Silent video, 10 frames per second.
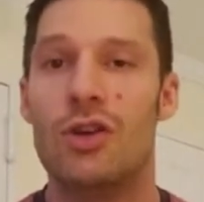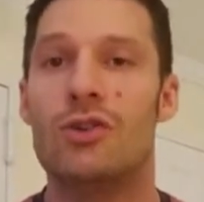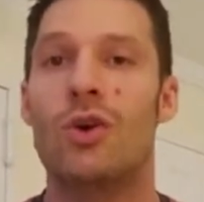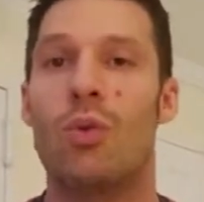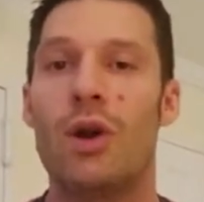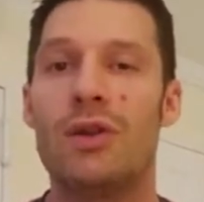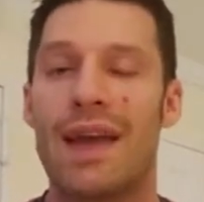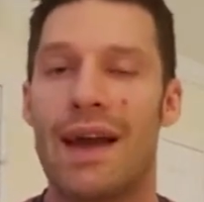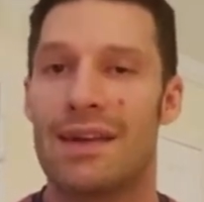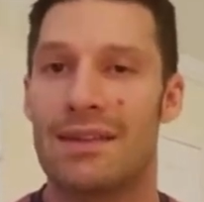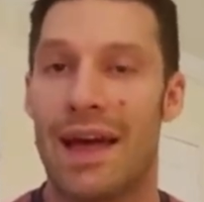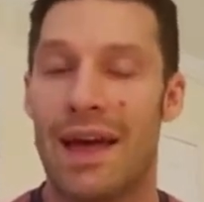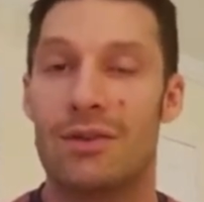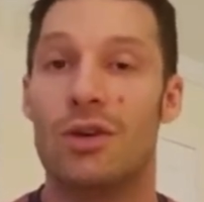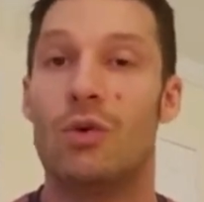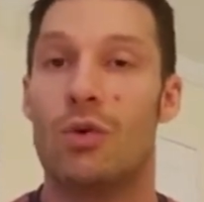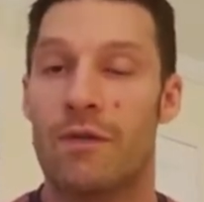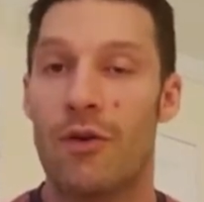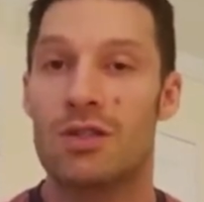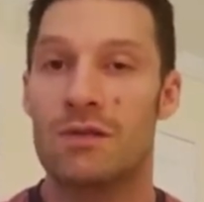So what do you get out of that? Well,
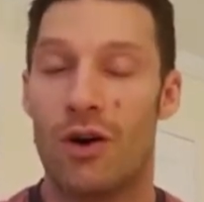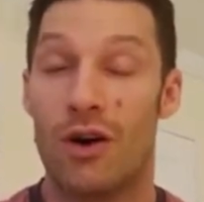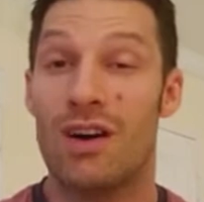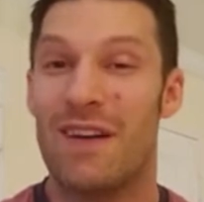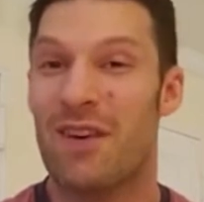first of all,